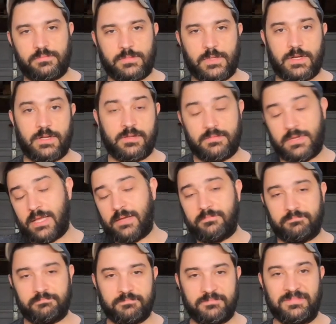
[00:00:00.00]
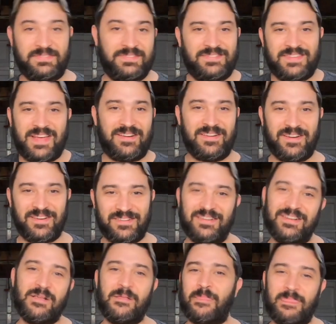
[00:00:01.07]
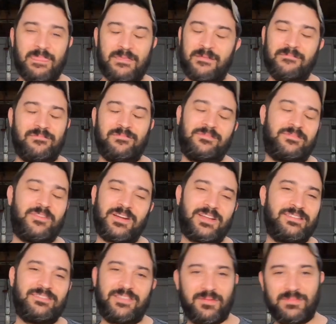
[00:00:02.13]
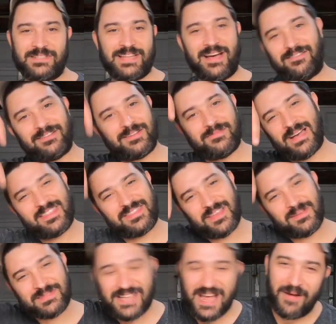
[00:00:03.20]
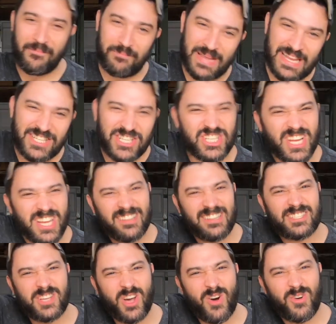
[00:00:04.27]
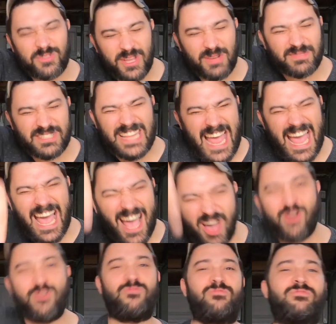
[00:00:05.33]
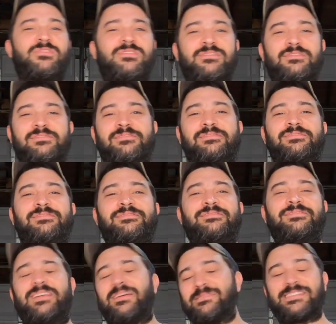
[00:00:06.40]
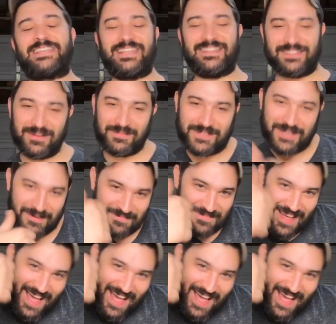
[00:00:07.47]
it is, I don't know. Fucking thumbs down. Come on, thumbs down, bitch. Let's go. Thumbs down. I'm just kidding. Thumbs up.